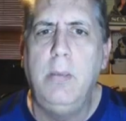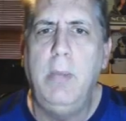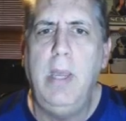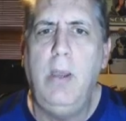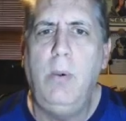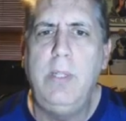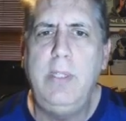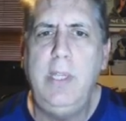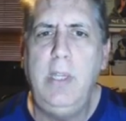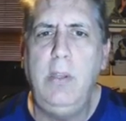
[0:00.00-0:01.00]

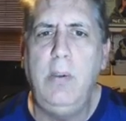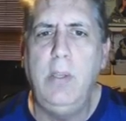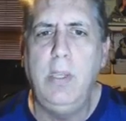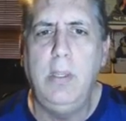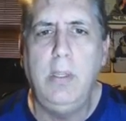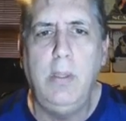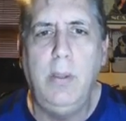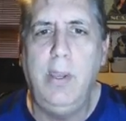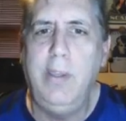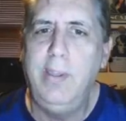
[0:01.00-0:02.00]
what's he doing?
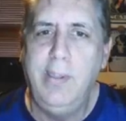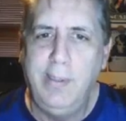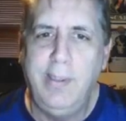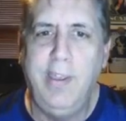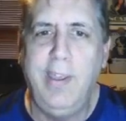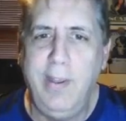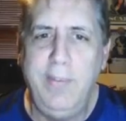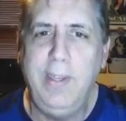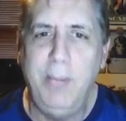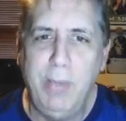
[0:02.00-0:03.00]
Yeah. I
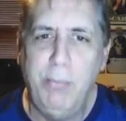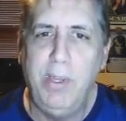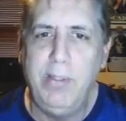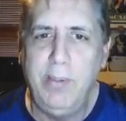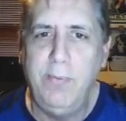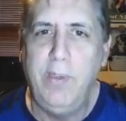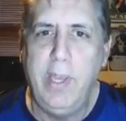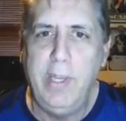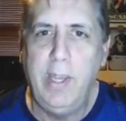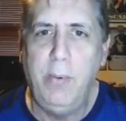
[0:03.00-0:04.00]
have to get my book to
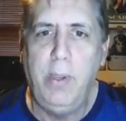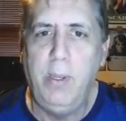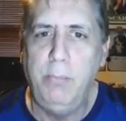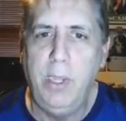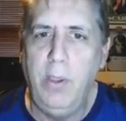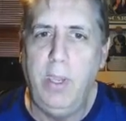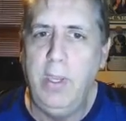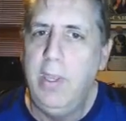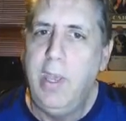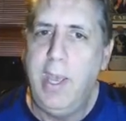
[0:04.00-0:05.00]
find out what I'm doing.
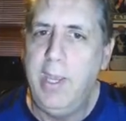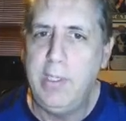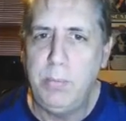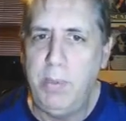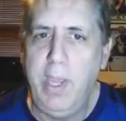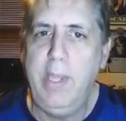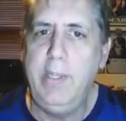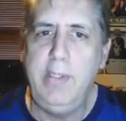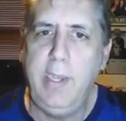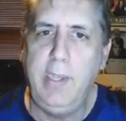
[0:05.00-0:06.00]
I explain
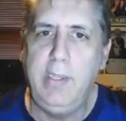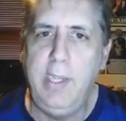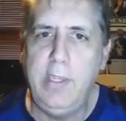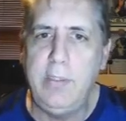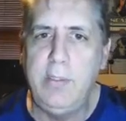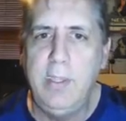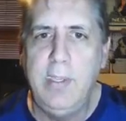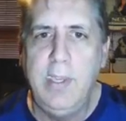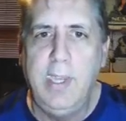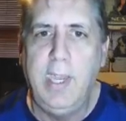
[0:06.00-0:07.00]
the techniques,
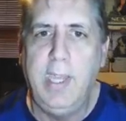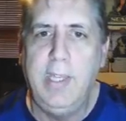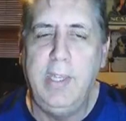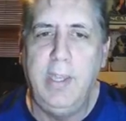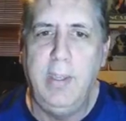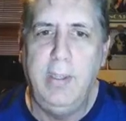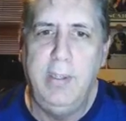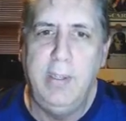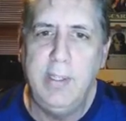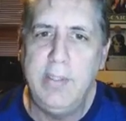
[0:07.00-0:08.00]
and
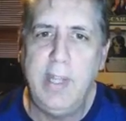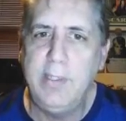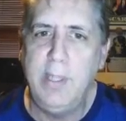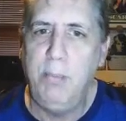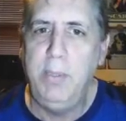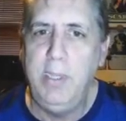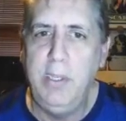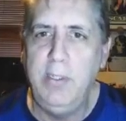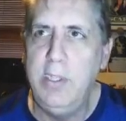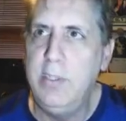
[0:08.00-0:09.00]
it's not something
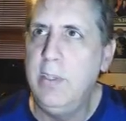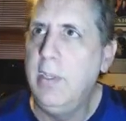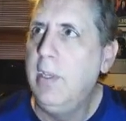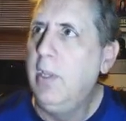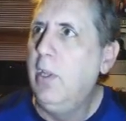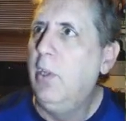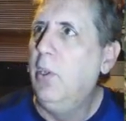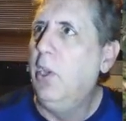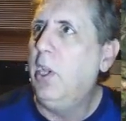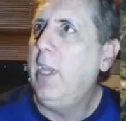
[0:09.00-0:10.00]
you just
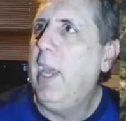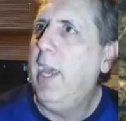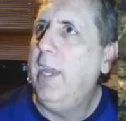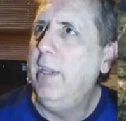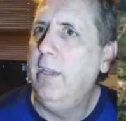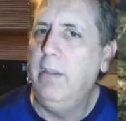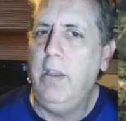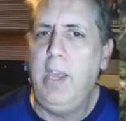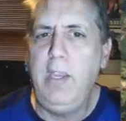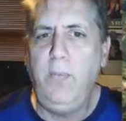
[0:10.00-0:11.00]
look at and,
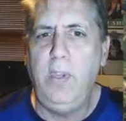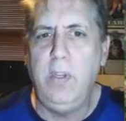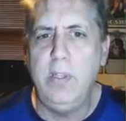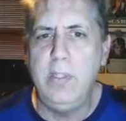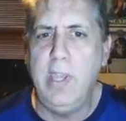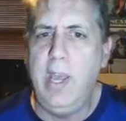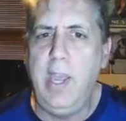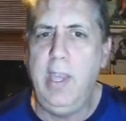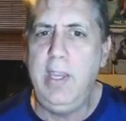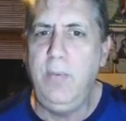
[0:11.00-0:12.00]
oh, I can figure this out.
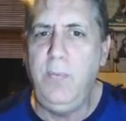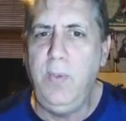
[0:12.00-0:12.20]
I can